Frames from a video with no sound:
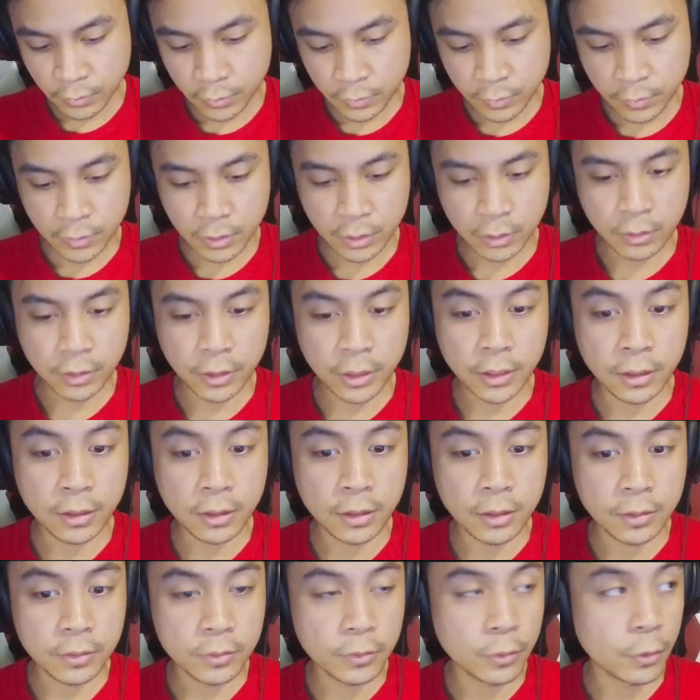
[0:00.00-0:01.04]
All right,
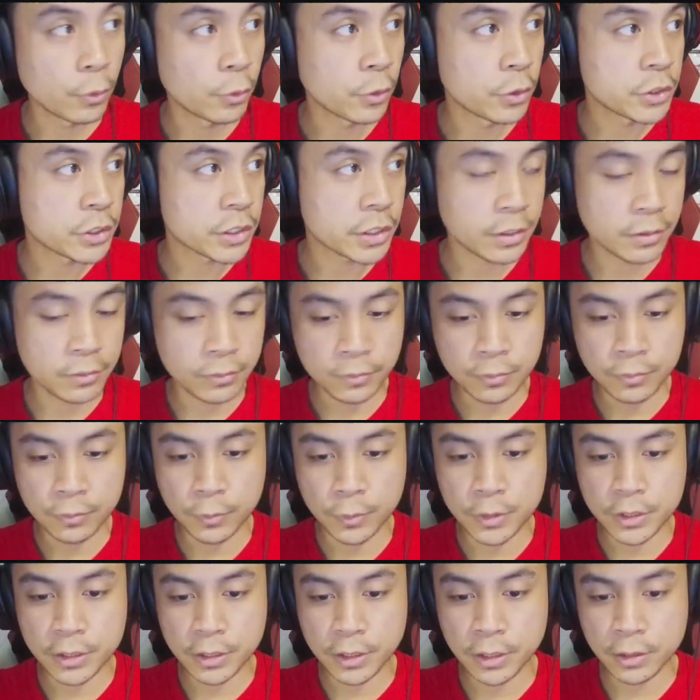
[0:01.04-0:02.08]
Origin
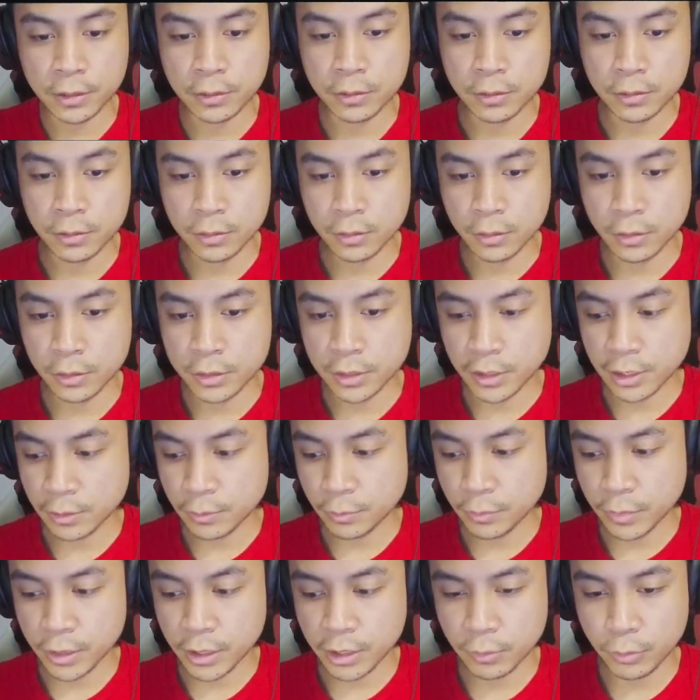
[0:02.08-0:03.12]
once again. Ursatic
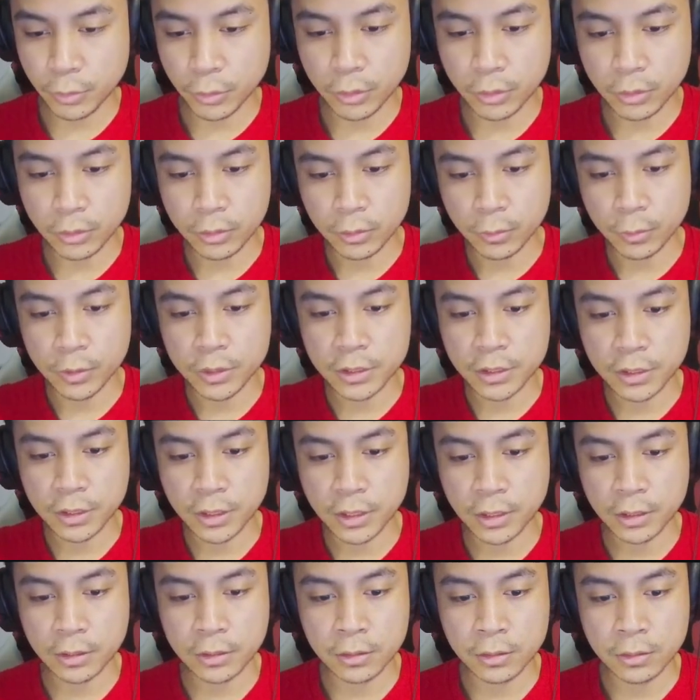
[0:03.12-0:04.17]
Megapolar once
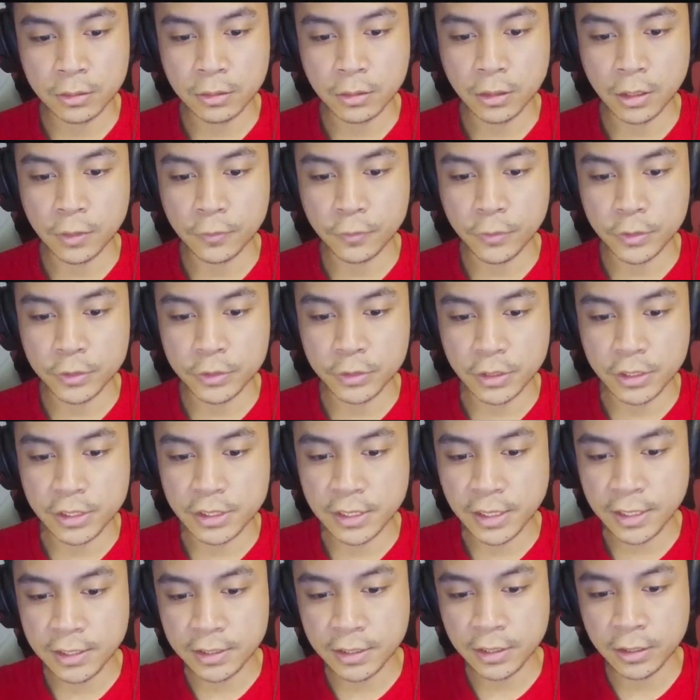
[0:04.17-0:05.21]
again. Offering to the
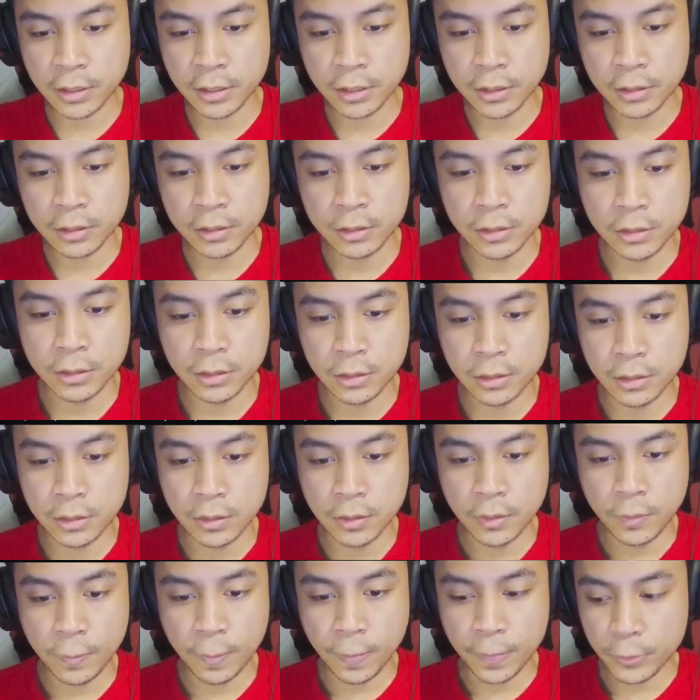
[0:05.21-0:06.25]
Snake Deity.
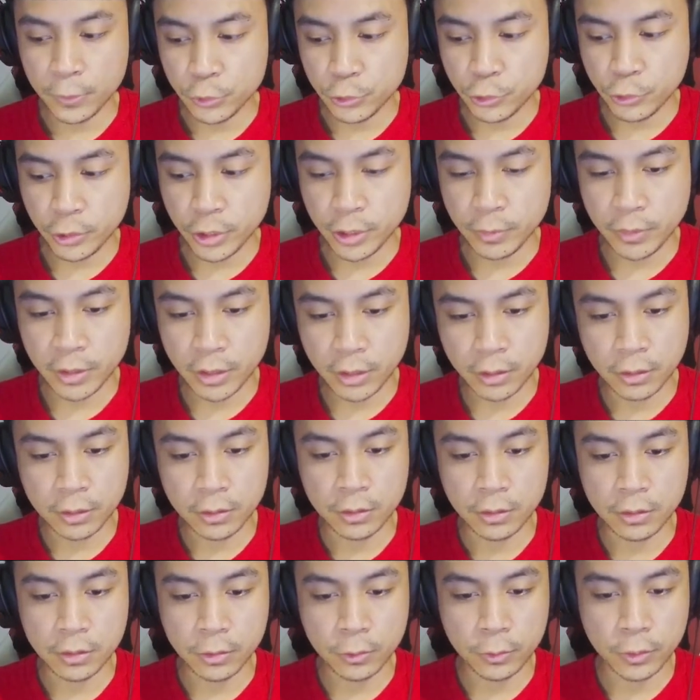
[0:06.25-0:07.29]
Dreamia,
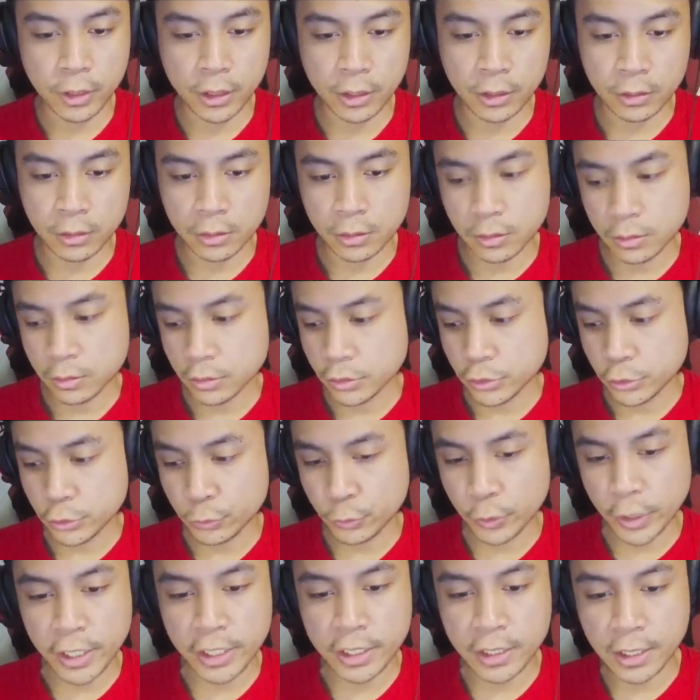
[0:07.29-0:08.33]
hello again.
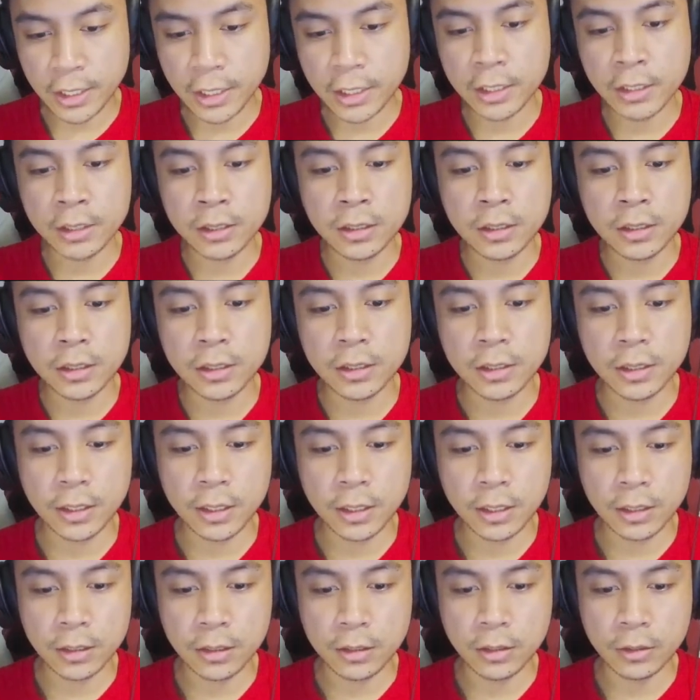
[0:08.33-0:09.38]
Trade in,
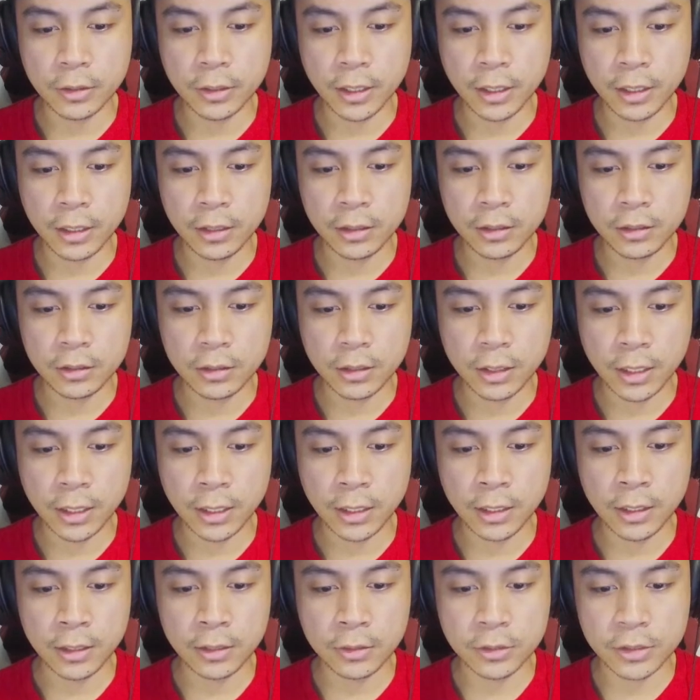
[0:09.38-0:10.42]
okay,
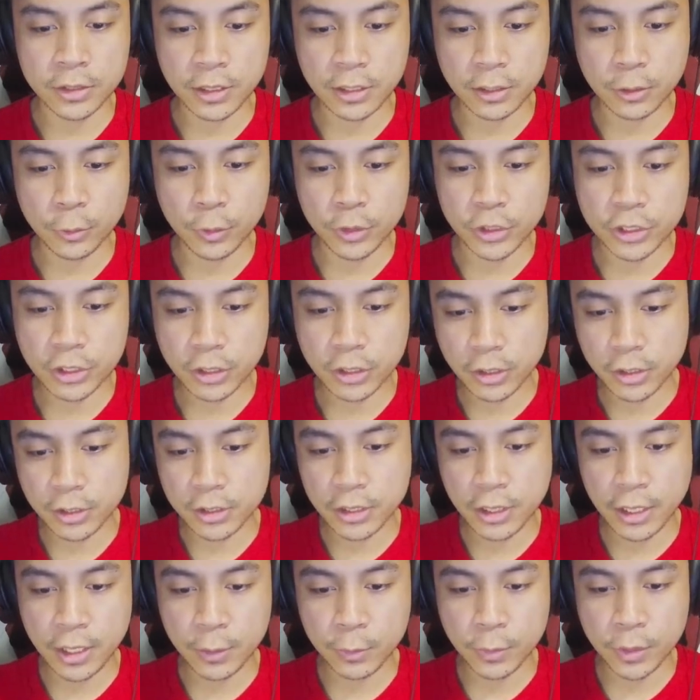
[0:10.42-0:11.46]
and Ursatic Quint Charge,
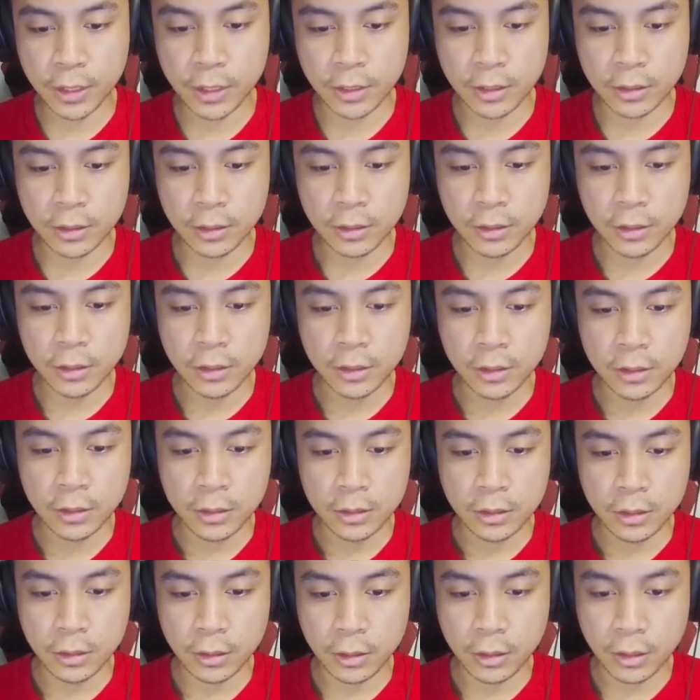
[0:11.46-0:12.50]
and we got
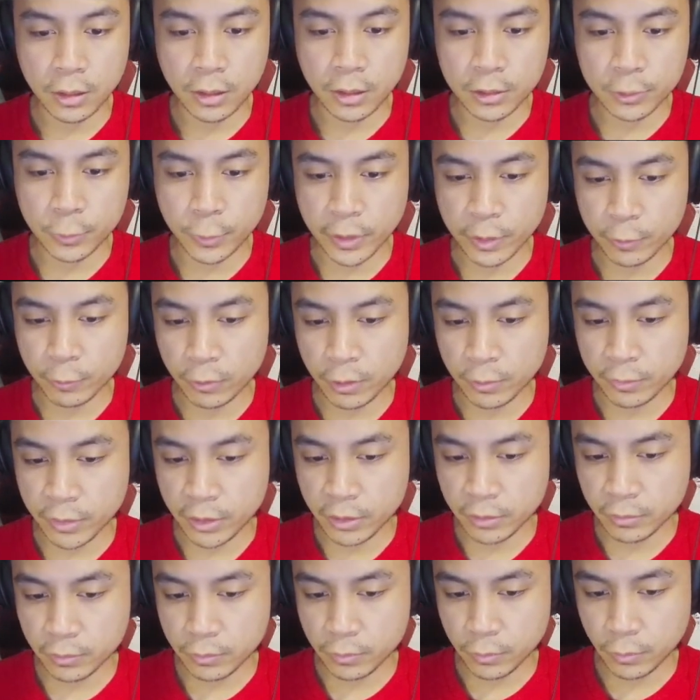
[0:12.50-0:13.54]
Ogdoatic
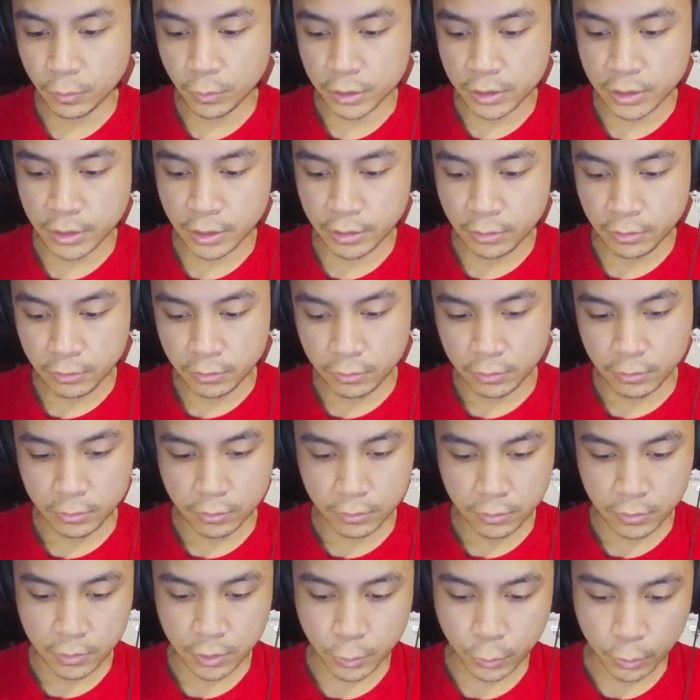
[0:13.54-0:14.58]
Remnant once again.
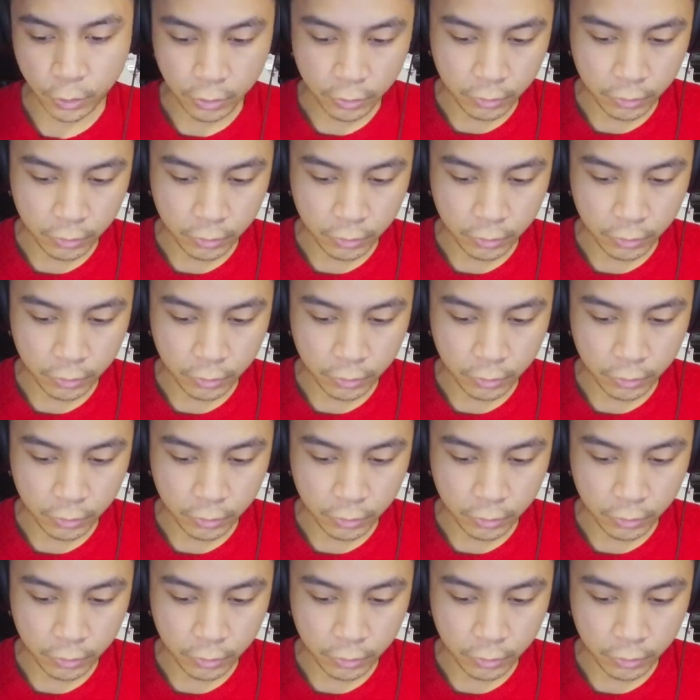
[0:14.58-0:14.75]
Cool.